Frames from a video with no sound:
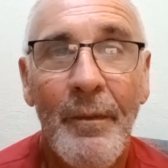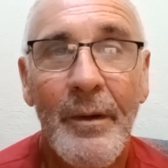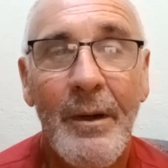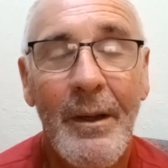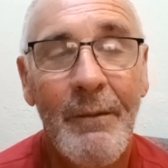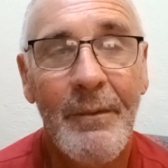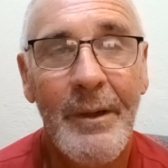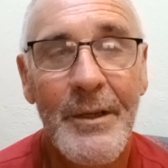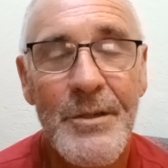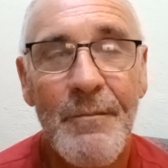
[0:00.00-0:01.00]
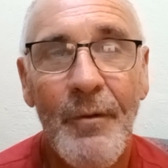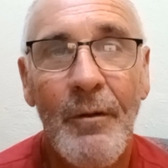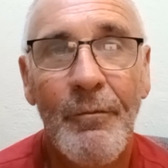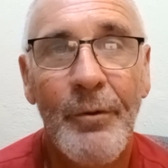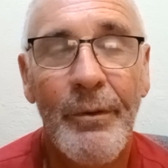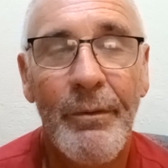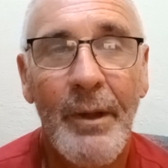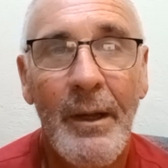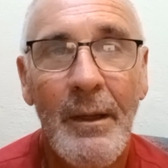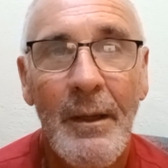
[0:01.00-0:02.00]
that gets involved with the